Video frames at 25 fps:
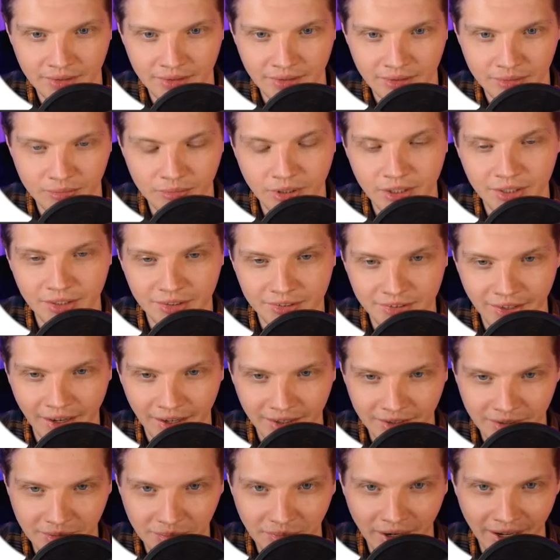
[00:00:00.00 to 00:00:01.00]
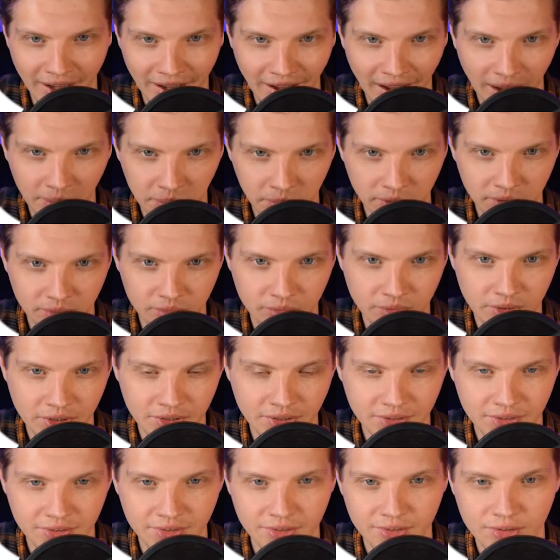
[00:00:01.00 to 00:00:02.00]
what exactly might happen
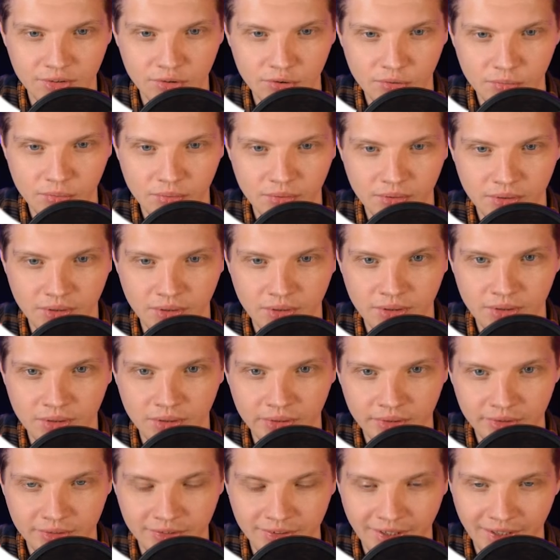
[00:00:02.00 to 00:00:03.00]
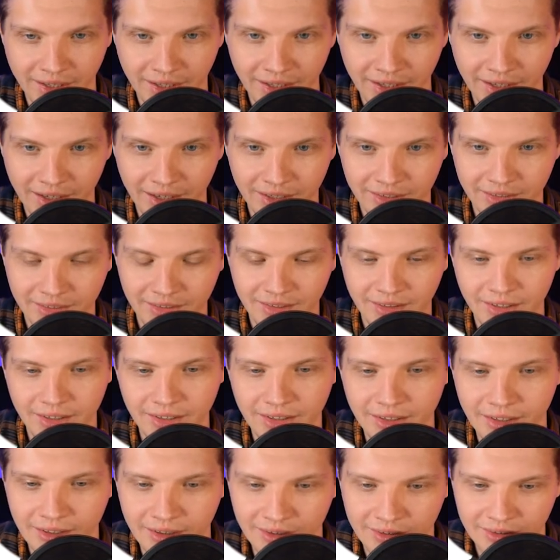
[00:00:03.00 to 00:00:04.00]
with Drupal 10
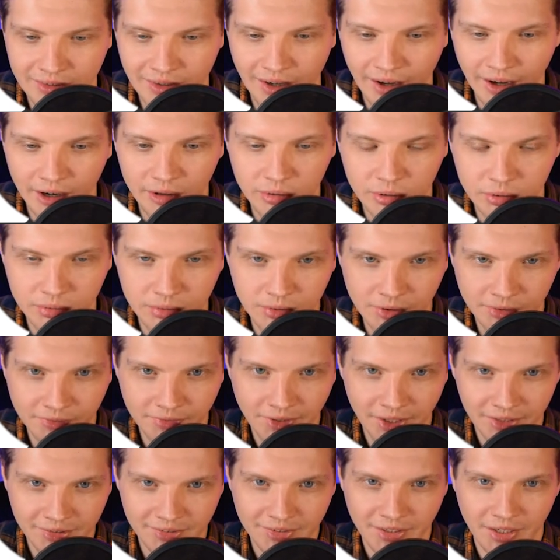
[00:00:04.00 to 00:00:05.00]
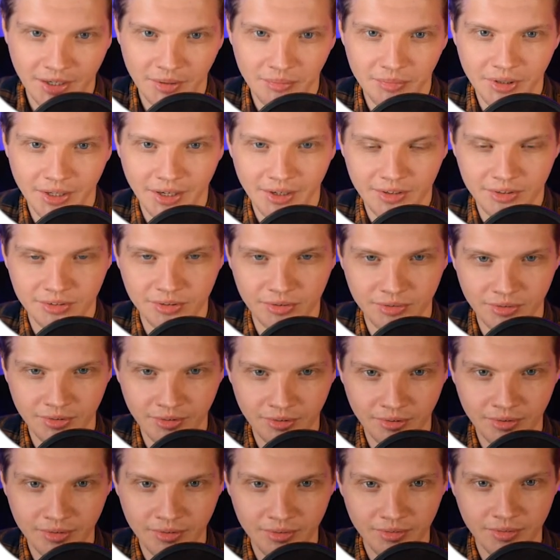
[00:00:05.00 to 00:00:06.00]
and how it will affect timeline. So
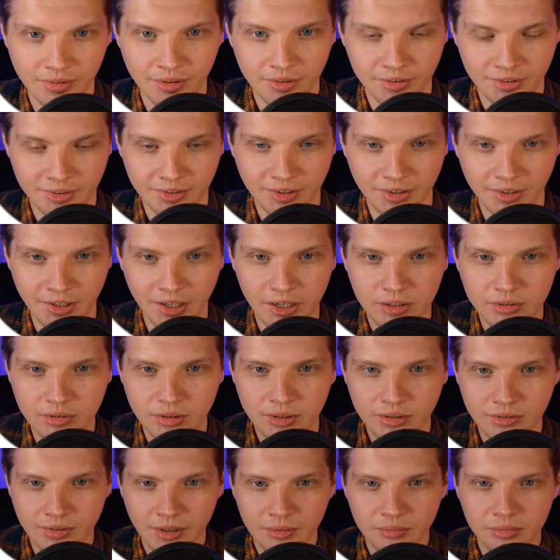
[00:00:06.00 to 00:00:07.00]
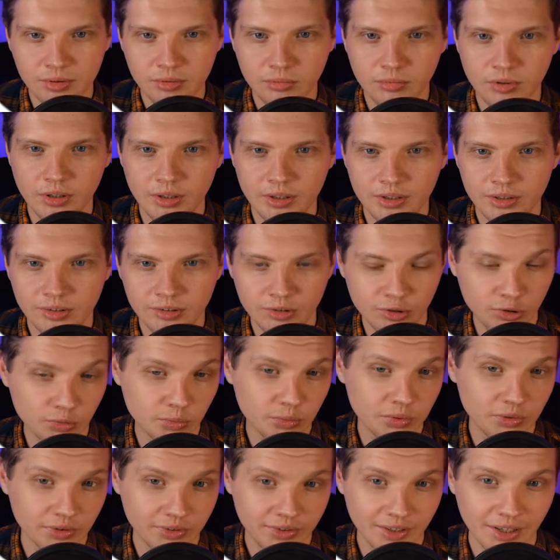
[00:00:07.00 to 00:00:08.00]
the scenario number one,
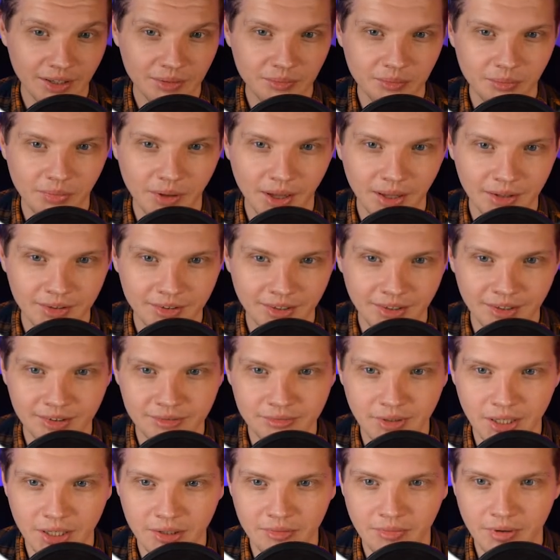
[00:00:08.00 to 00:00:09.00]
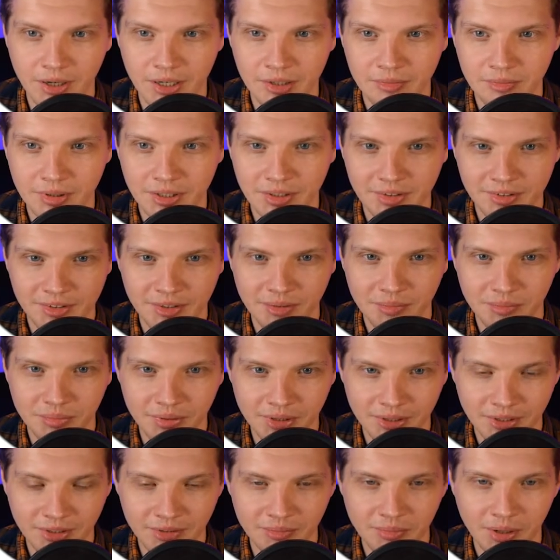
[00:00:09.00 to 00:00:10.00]
Drupal 10 beta requirements
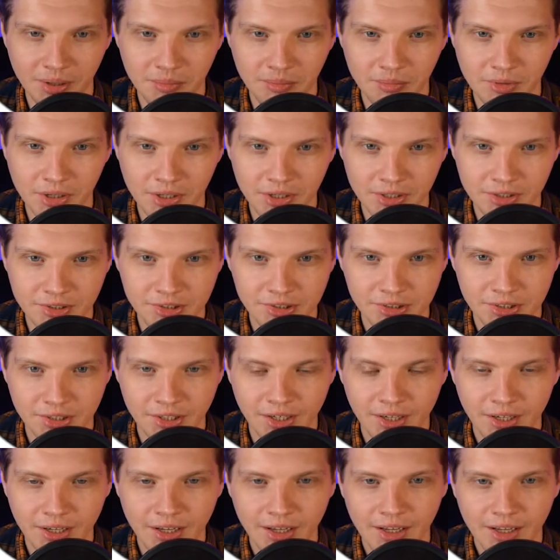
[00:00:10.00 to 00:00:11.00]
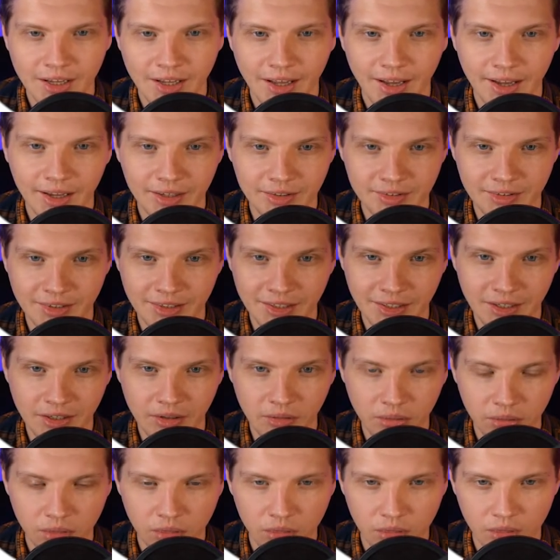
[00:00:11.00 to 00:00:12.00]
completed by March
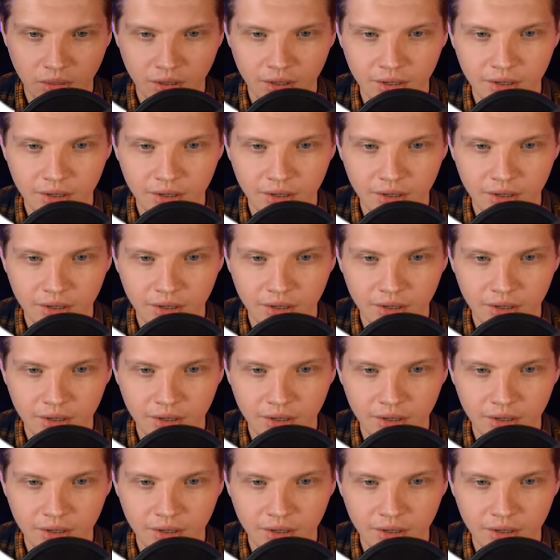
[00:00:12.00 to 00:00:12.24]
18th.